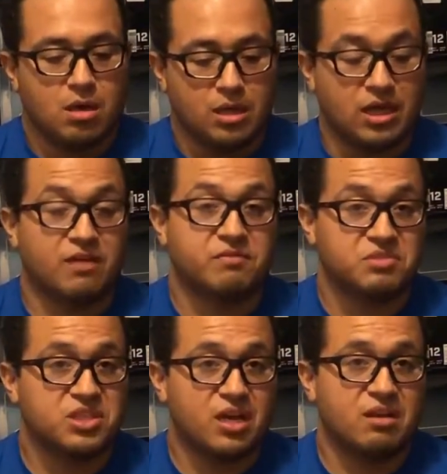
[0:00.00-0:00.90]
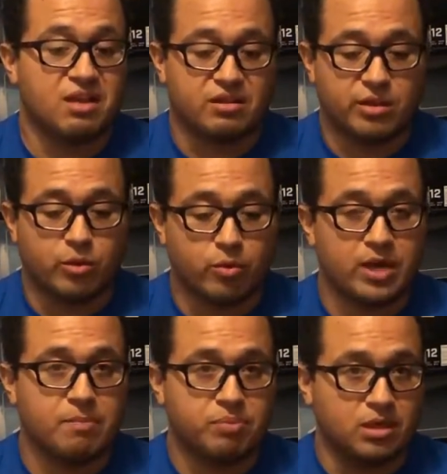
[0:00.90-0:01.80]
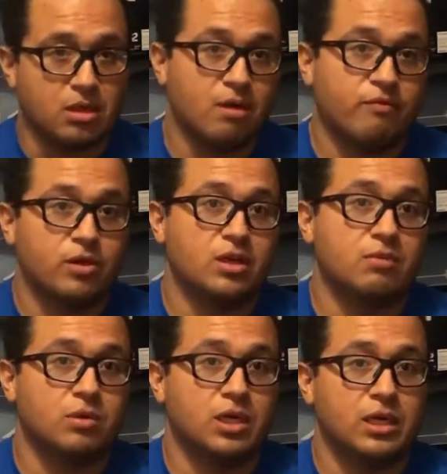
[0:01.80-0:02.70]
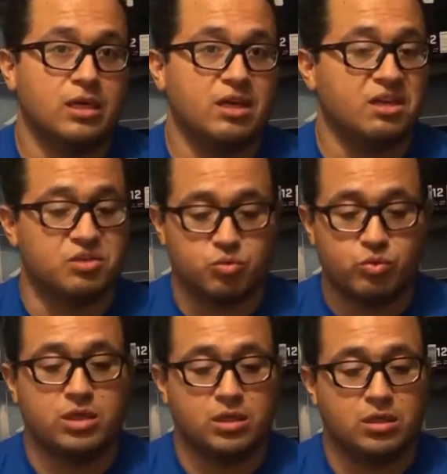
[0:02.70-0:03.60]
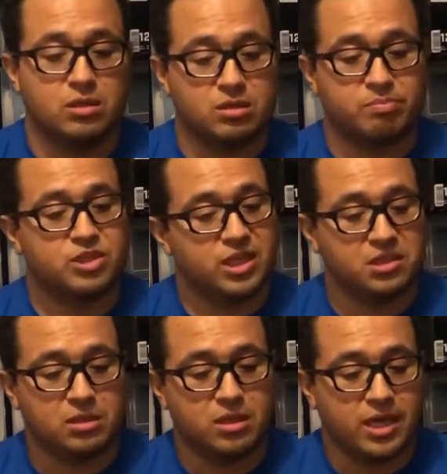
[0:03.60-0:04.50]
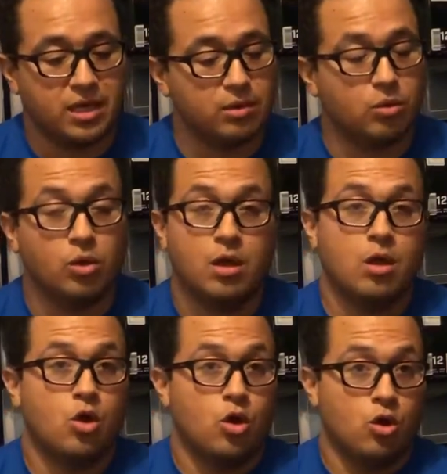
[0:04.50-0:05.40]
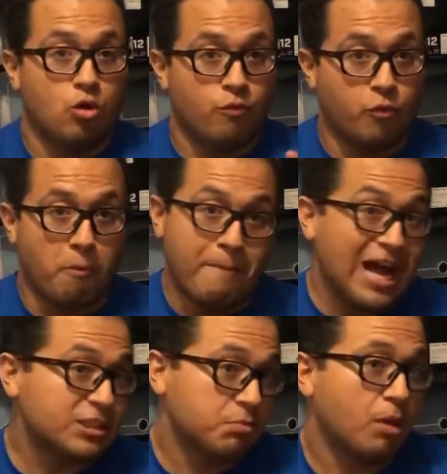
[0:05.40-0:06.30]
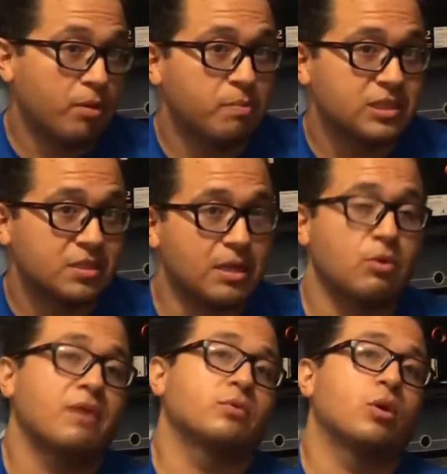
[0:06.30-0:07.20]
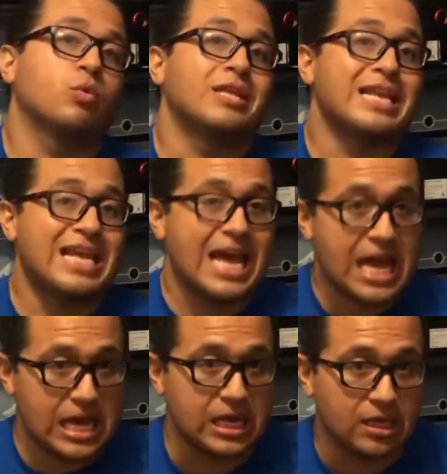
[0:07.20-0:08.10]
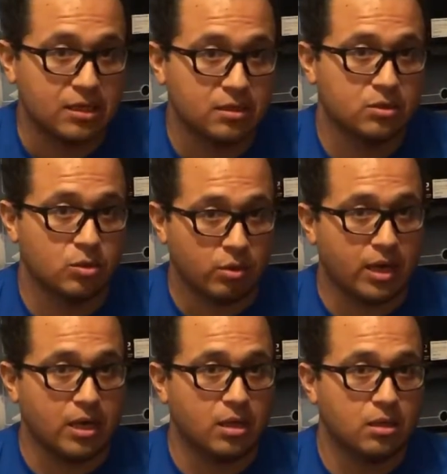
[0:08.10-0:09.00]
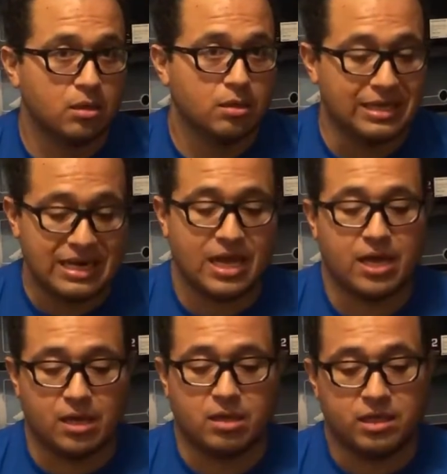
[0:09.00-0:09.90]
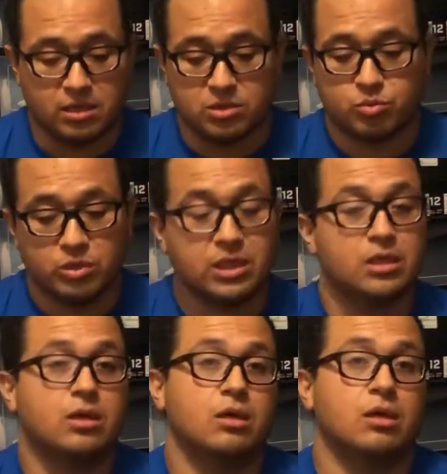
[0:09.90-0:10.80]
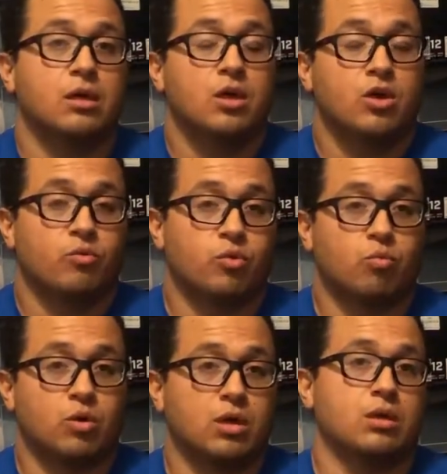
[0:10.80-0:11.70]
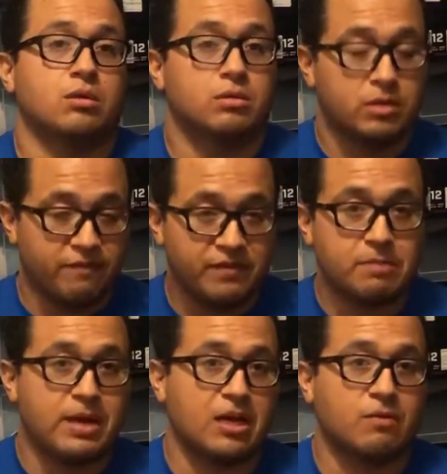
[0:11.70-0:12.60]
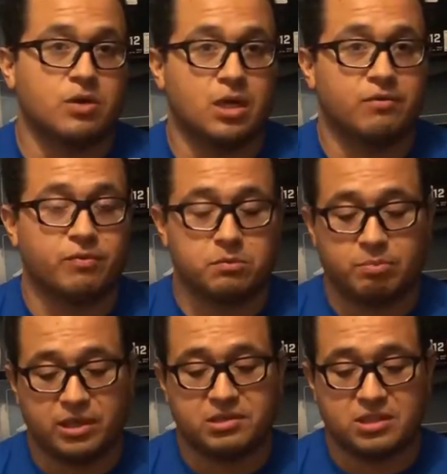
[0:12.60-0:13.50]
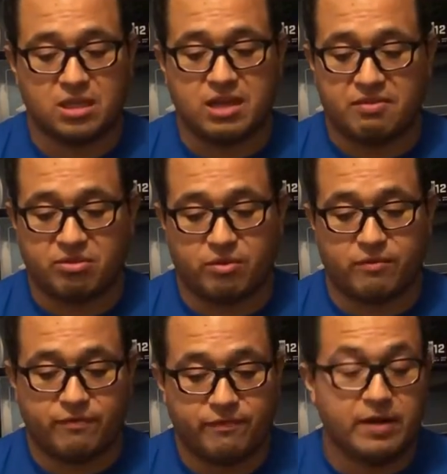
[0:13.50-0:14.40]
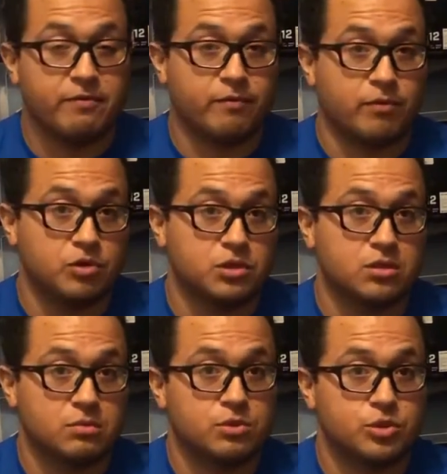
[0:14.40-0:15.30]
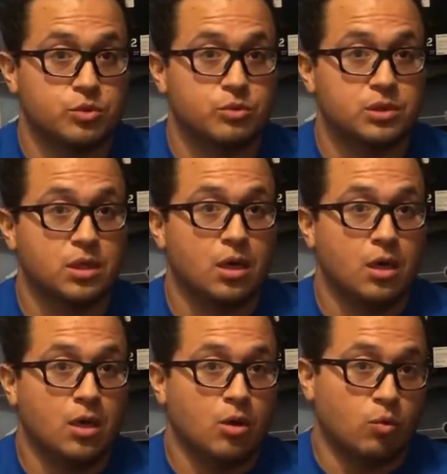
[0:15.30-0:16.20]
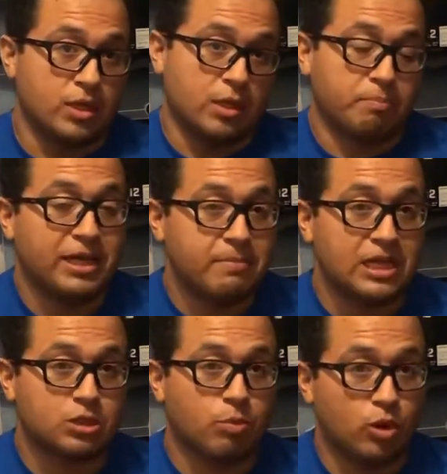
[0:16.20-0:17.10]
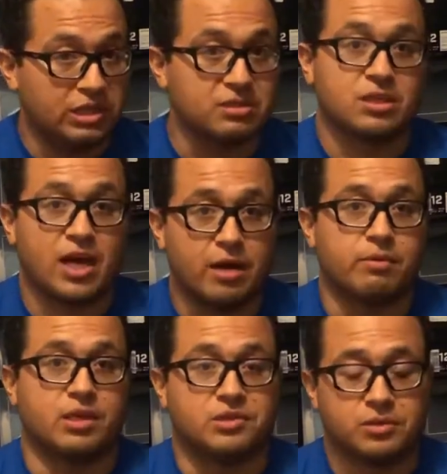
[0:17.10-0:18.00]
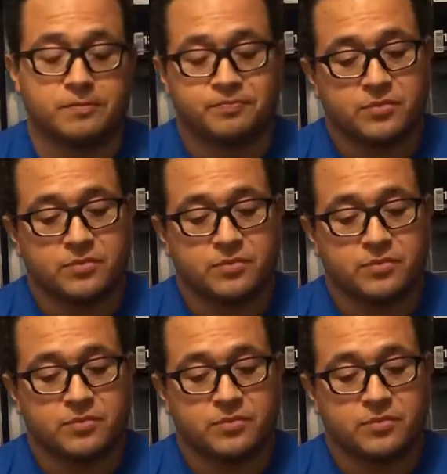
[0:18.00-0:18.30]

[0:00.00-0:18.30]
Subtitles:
A lot of them say that the grip, the comfort level on it is really good, the protection on the ankle. For basketball purposes, I would have to go with an A, okay? An A. It is really good. From what the feedback I've gotten from the players, say that their favorite versions of the shoes when they play basketball is the Kyries.